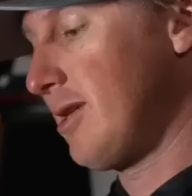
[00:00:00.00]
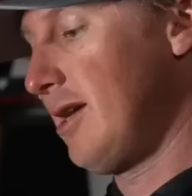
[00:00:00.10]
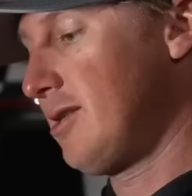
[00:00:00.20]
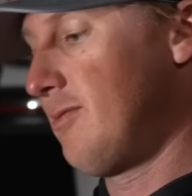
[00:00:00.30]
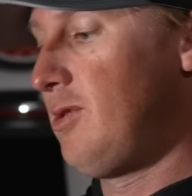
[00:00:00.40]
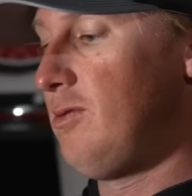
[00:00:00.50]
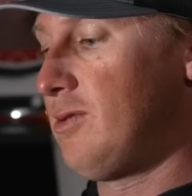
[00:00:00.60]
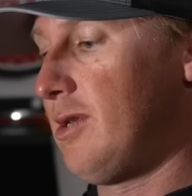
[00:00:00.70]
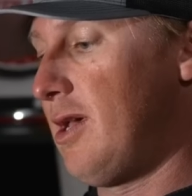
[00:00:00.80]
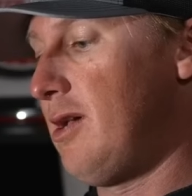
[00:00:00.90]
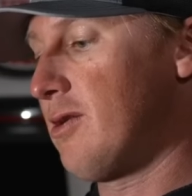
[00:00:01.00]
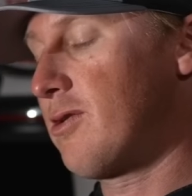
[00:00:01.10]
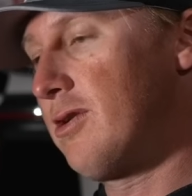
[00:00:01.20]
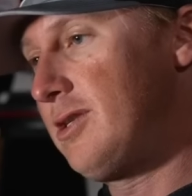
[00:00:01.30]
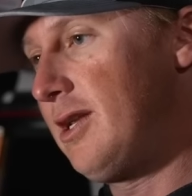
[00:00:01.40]
catching them using a
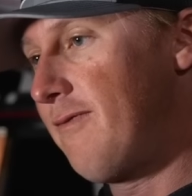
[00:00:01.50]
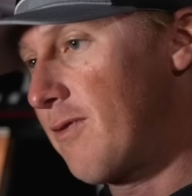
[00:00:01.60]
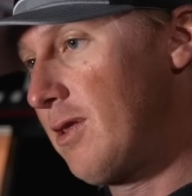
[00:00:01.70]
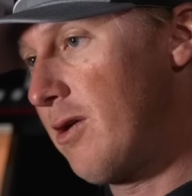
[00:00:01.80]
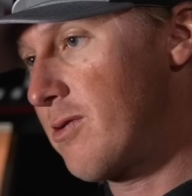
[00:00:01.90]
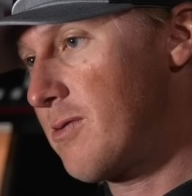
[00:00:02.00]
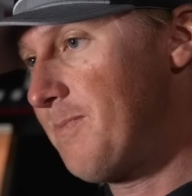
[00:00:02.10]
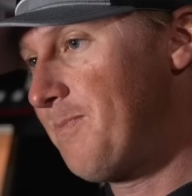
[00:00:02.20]
Crush City Freeloader,